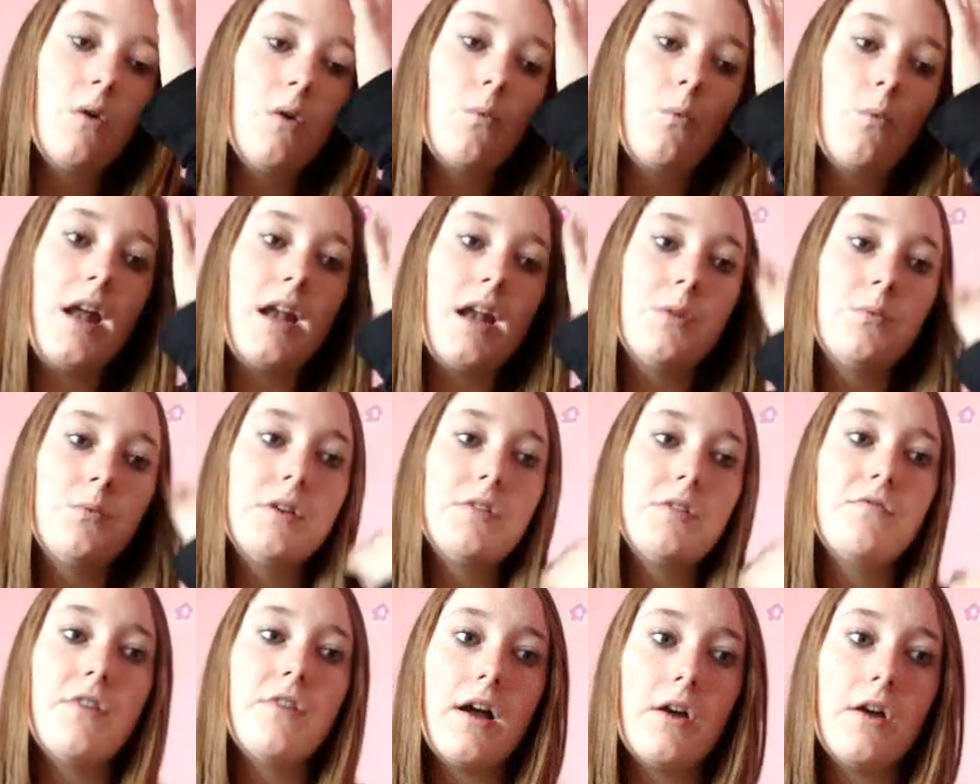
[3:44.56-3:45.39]
when
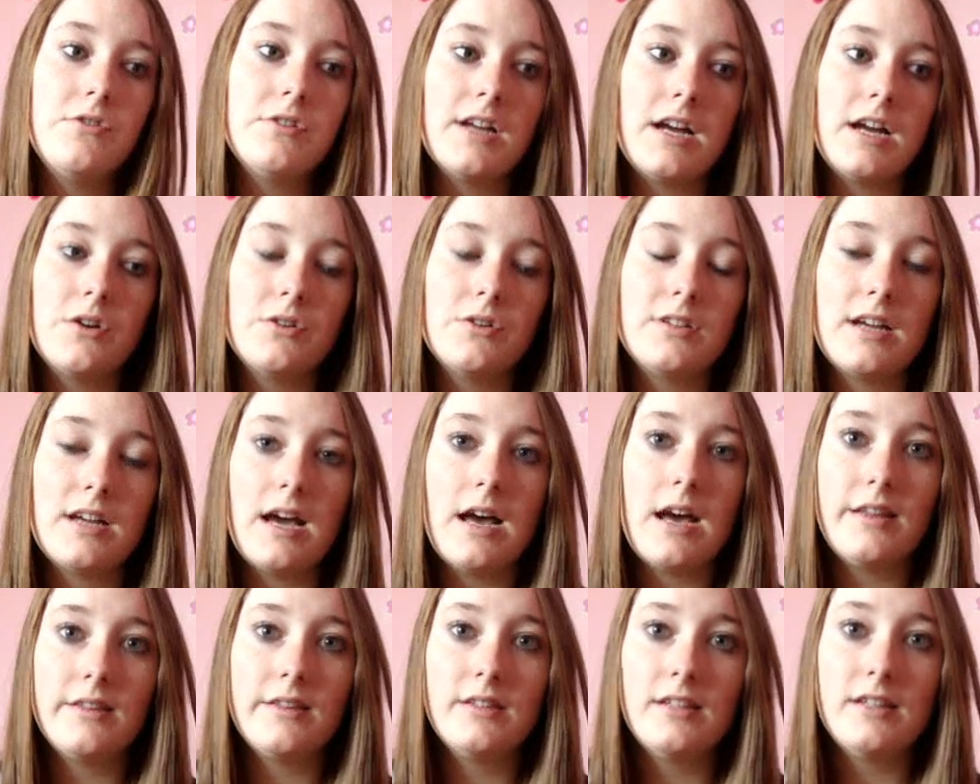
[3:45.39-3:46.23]
we found out
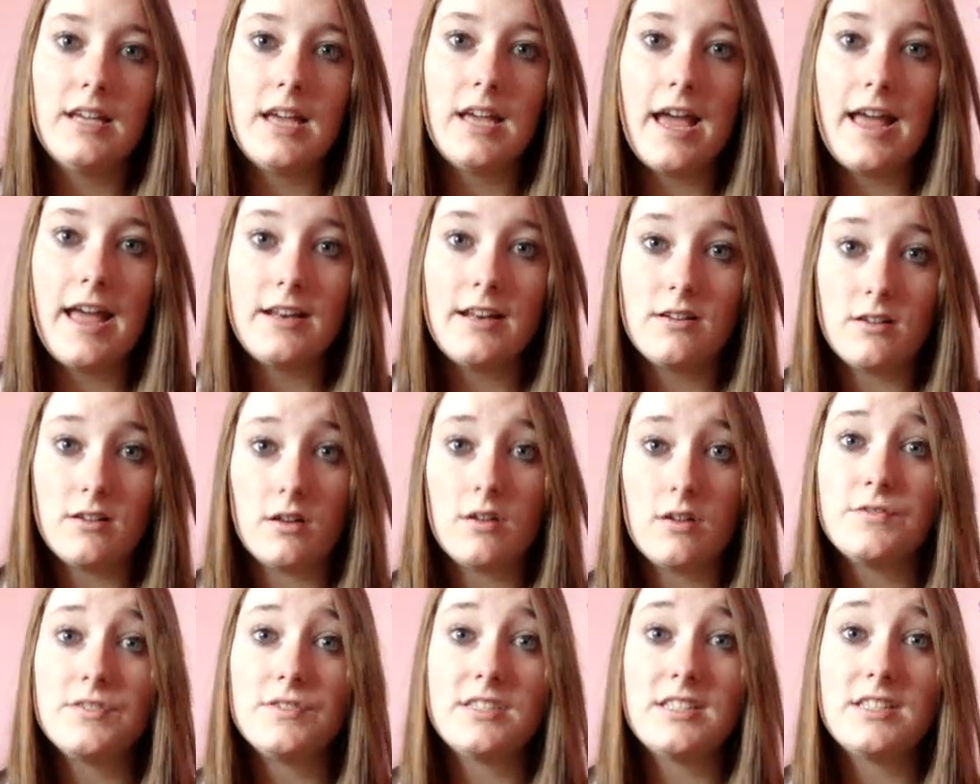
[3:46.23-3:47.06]
at the end
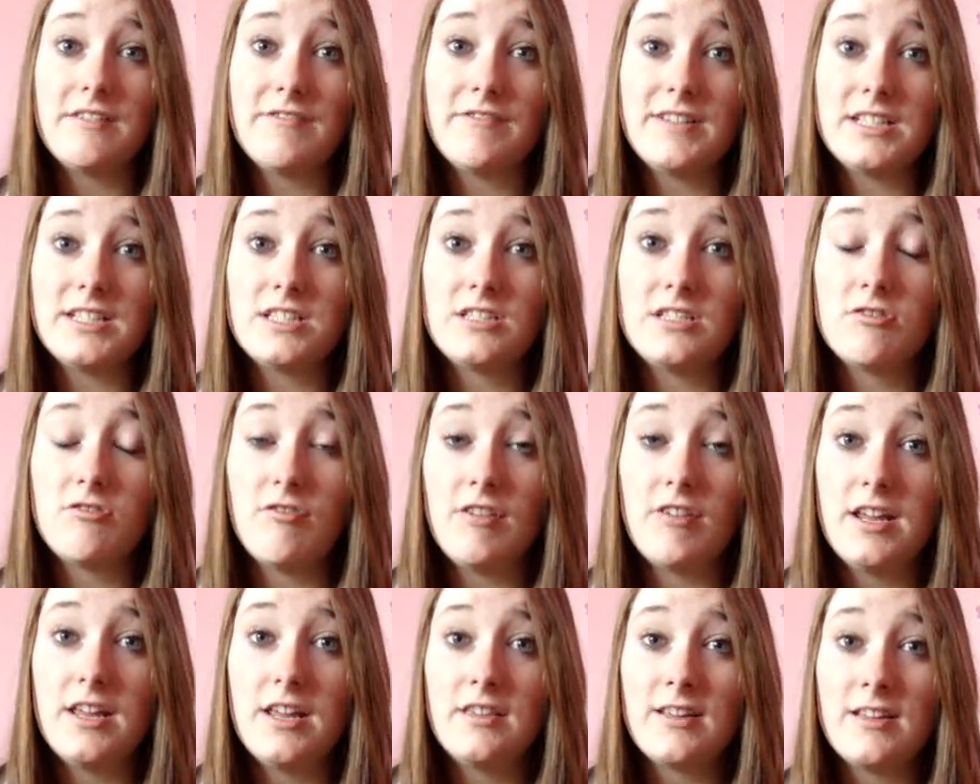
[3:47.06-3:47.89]
of Series
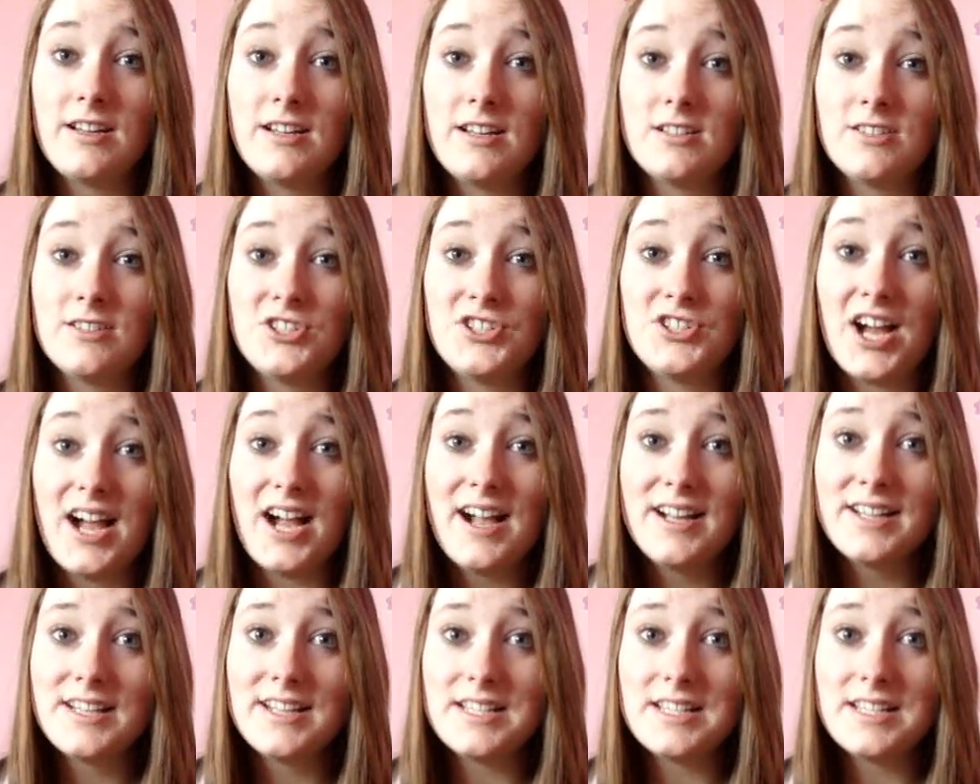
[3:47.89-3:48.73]
3 that
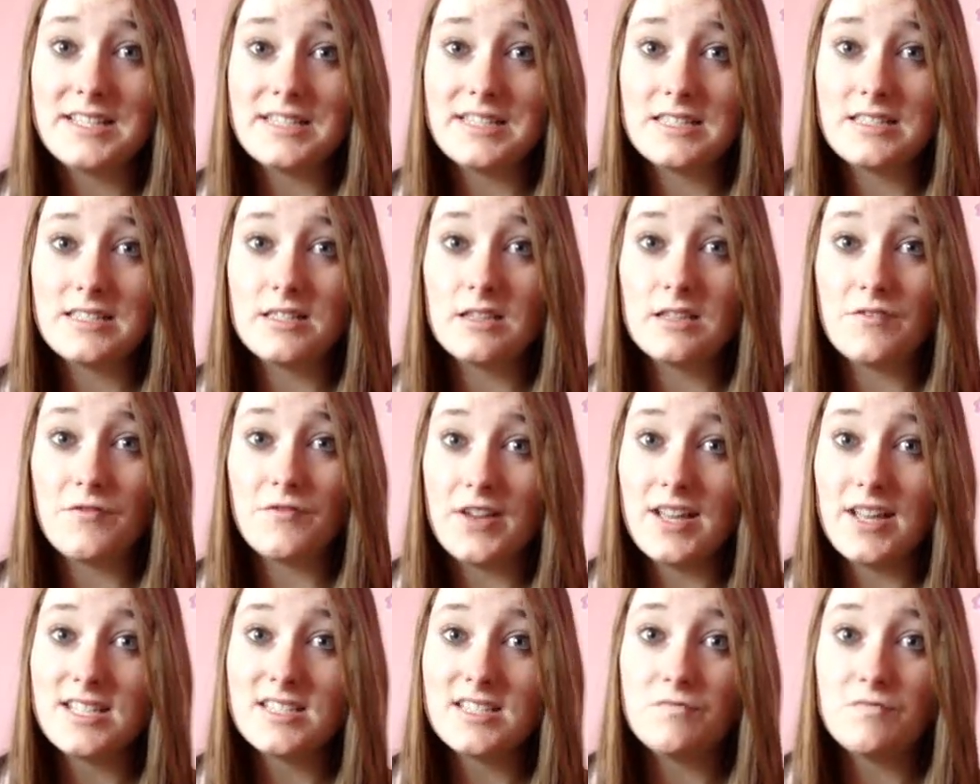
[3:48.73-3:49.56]
Jack is the
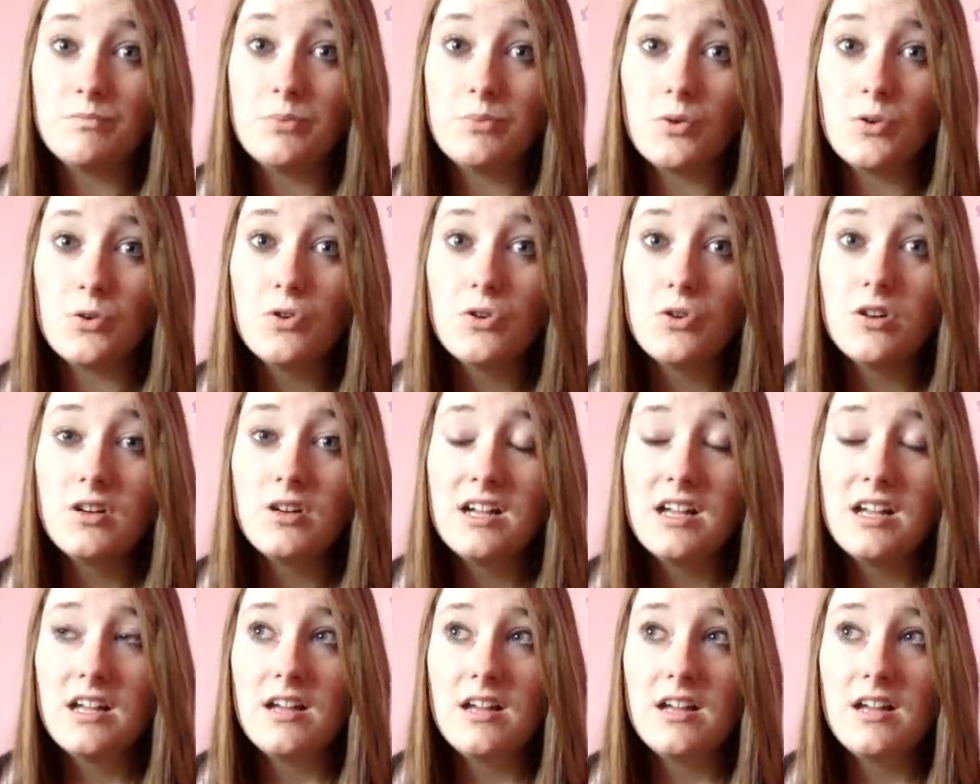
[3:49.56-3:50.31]
Face of Boe,